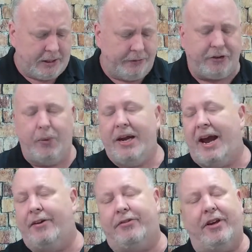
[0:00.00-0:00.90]
So we
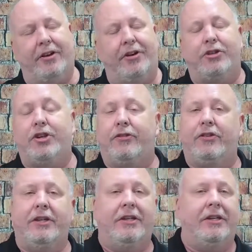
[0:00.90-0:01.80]
ask you,
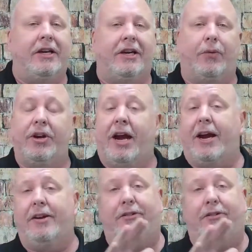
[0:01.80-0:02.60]
we're not going to